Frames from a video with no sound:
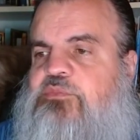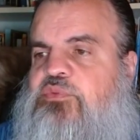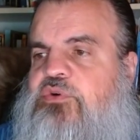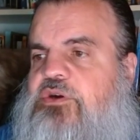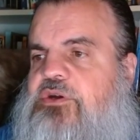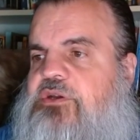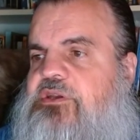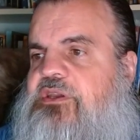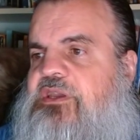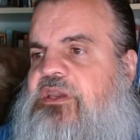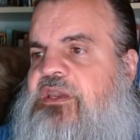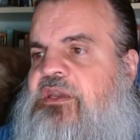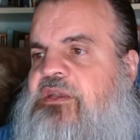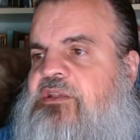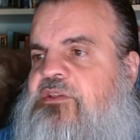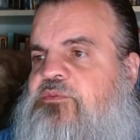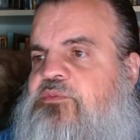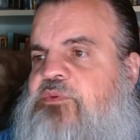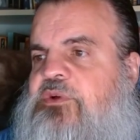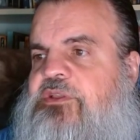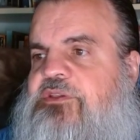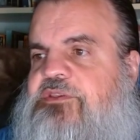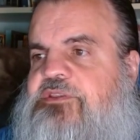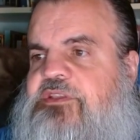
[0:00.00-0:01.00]
book, as
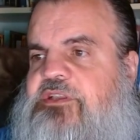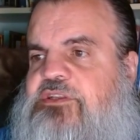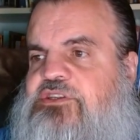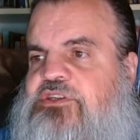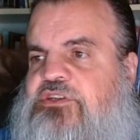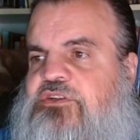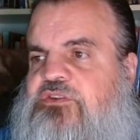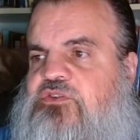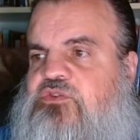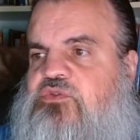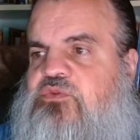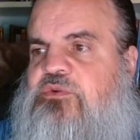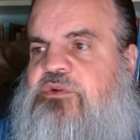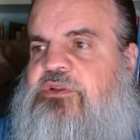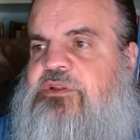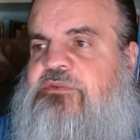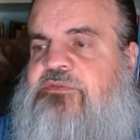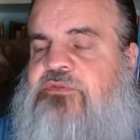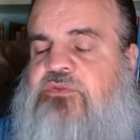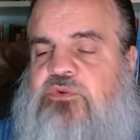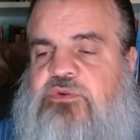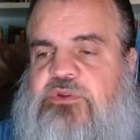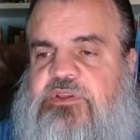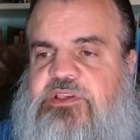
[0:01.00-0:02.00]
well as the Agenda
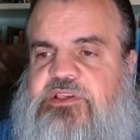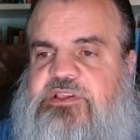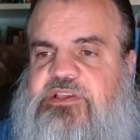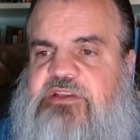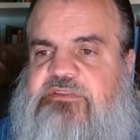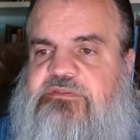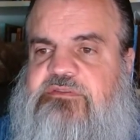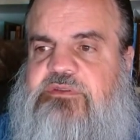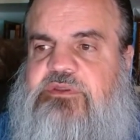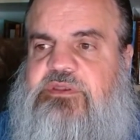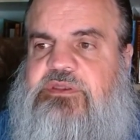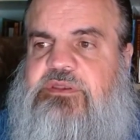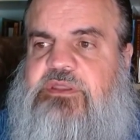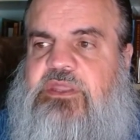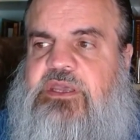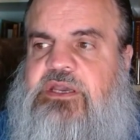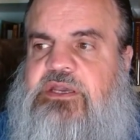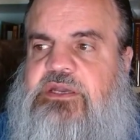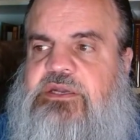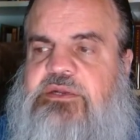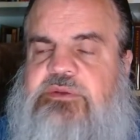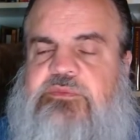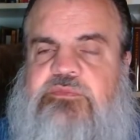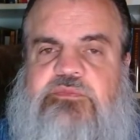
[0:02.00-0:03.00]
2047 47
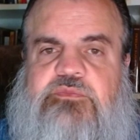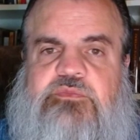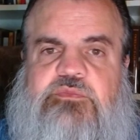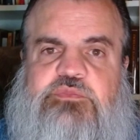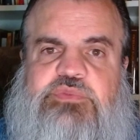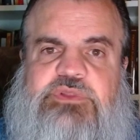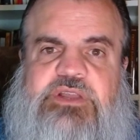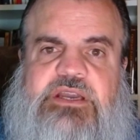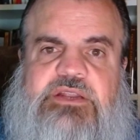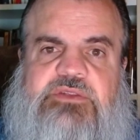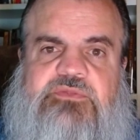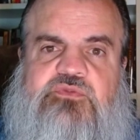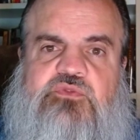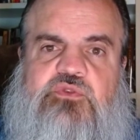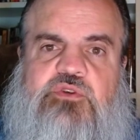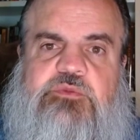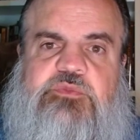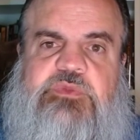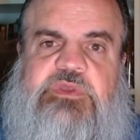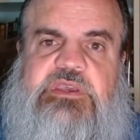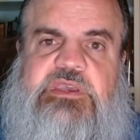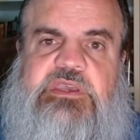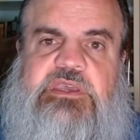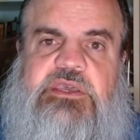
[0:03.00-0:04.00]
um,
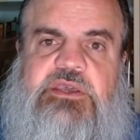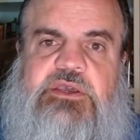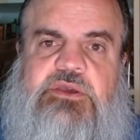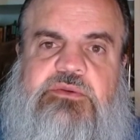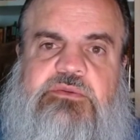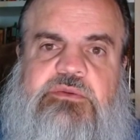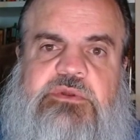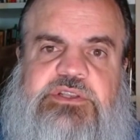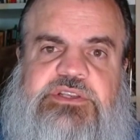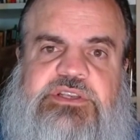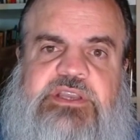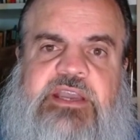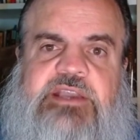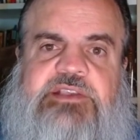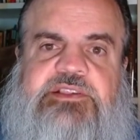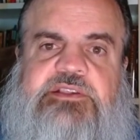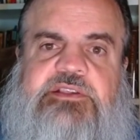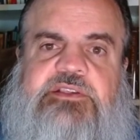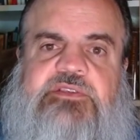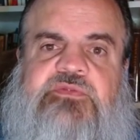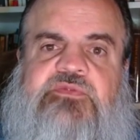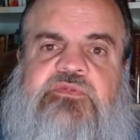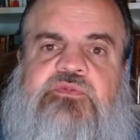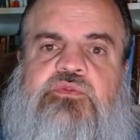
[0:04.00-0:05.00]
platform, which
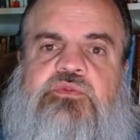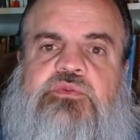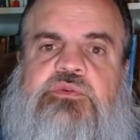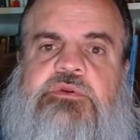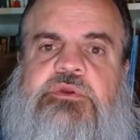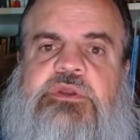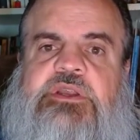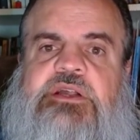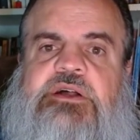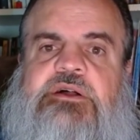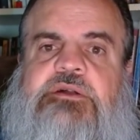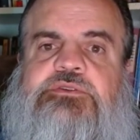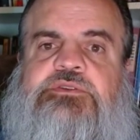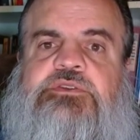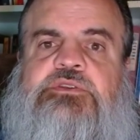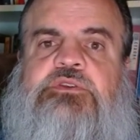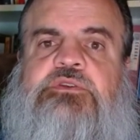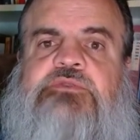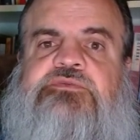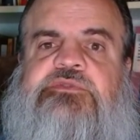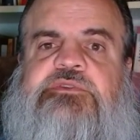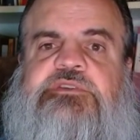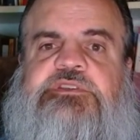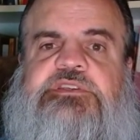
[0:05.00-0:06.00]
asks for colleges
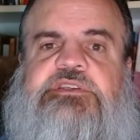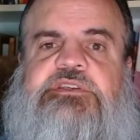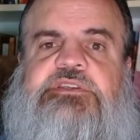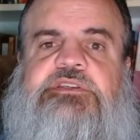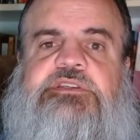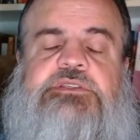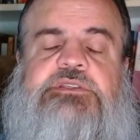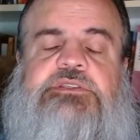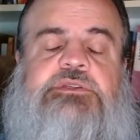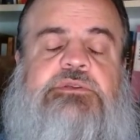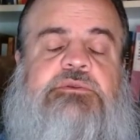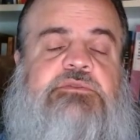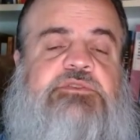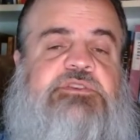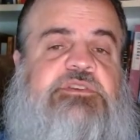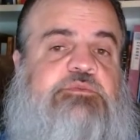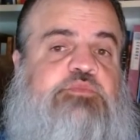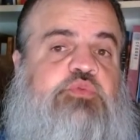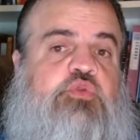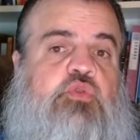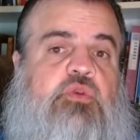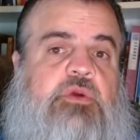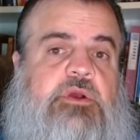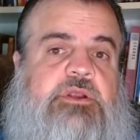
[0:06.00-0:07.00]
and universities to
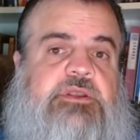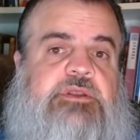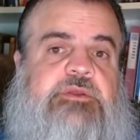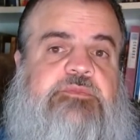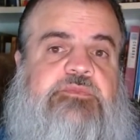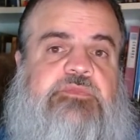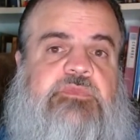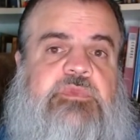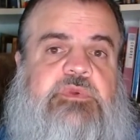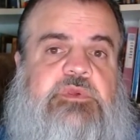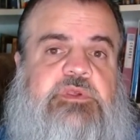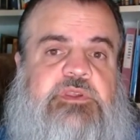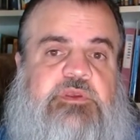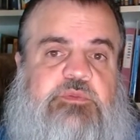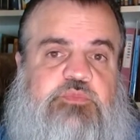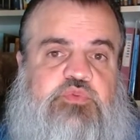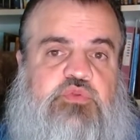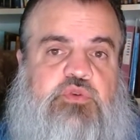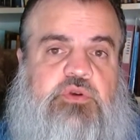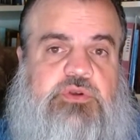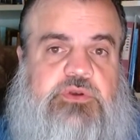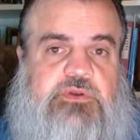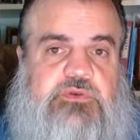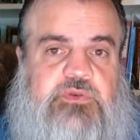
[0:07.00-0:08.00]
deport
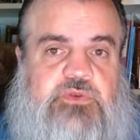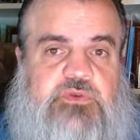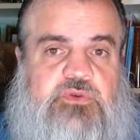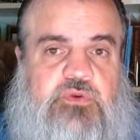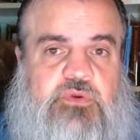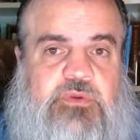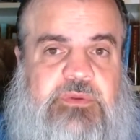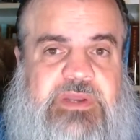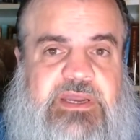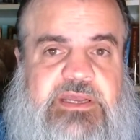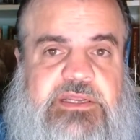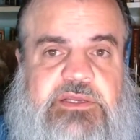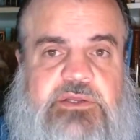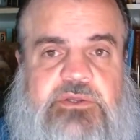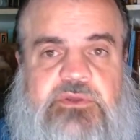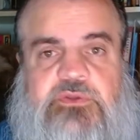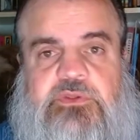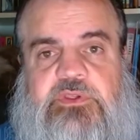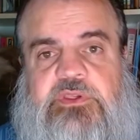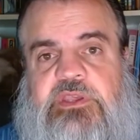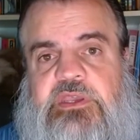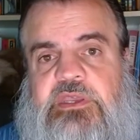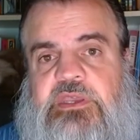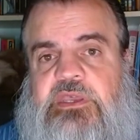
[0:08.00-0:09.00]
supporters or
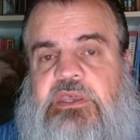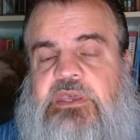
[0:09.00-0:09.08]
radicals.